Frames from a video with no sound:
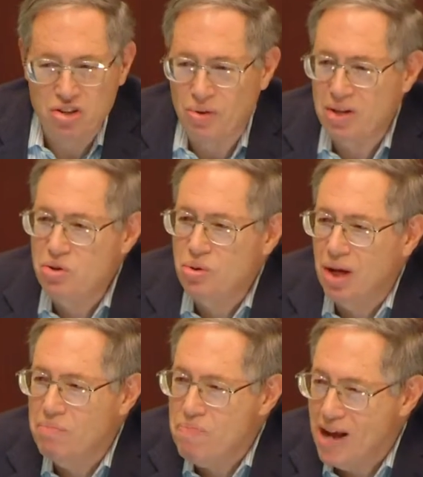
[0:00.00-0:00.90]
so that you
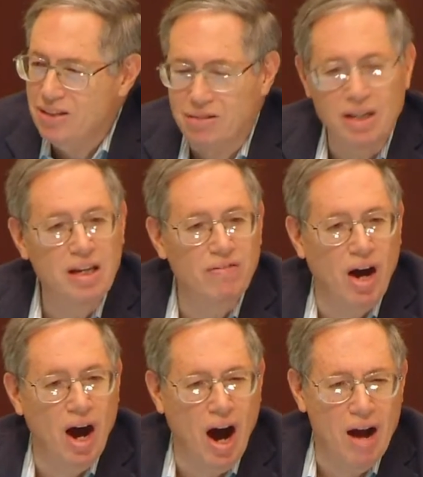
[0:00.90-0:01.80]
can basically give
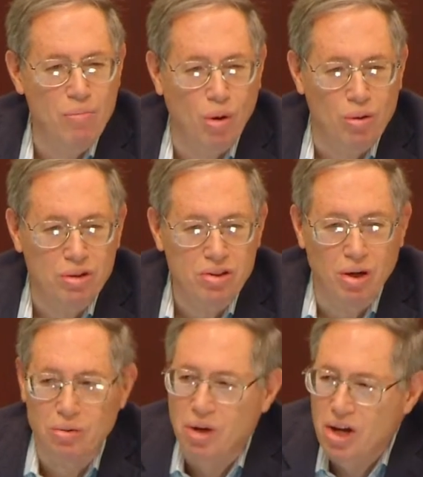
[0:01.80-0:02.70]
a high moral
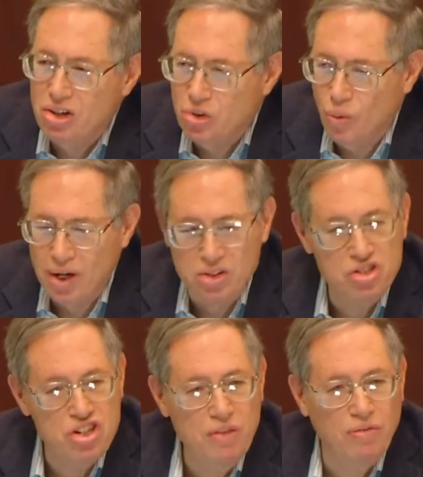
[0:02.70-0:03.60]
tone to what is
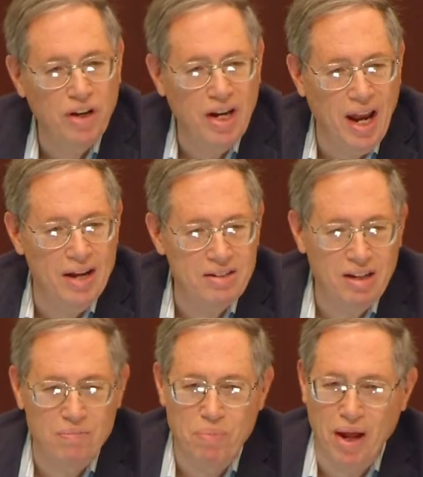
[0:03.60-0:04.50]
chiefly an
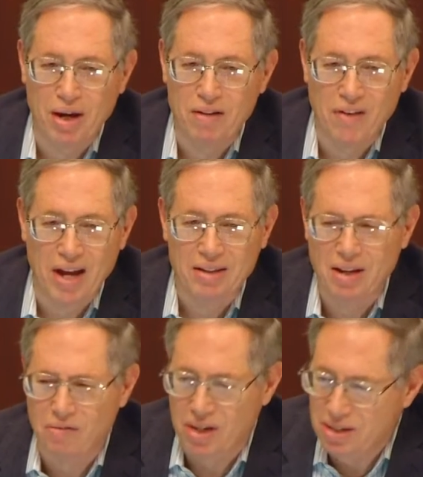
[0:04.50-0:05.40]
anti-competitive
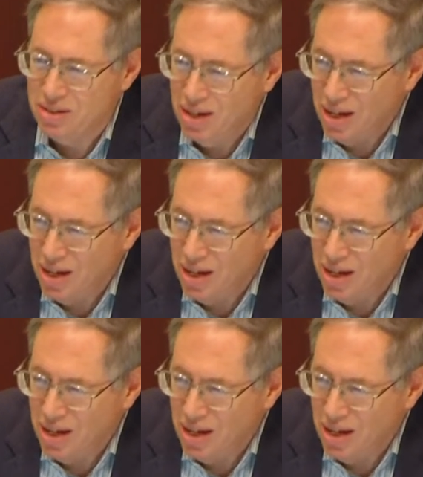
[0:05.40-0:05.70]
activity.